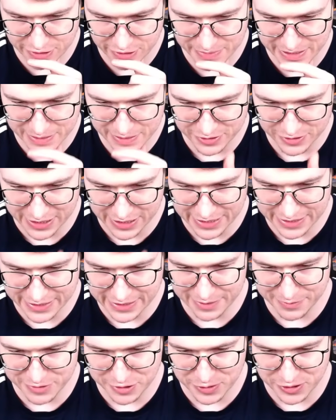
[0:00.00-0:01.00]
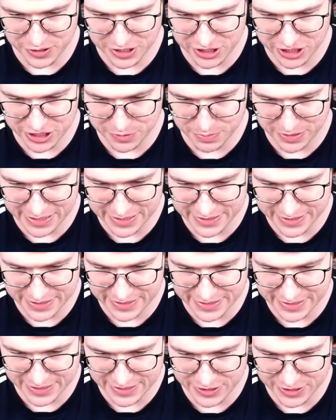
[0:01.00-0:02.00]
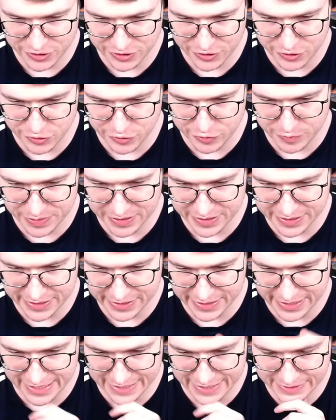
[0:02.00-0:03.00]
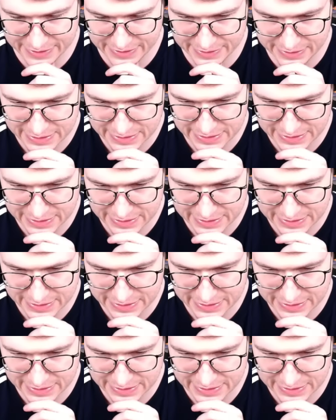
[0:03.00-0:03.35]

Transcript: be able to get any damage because he just placed his next stupid cannon.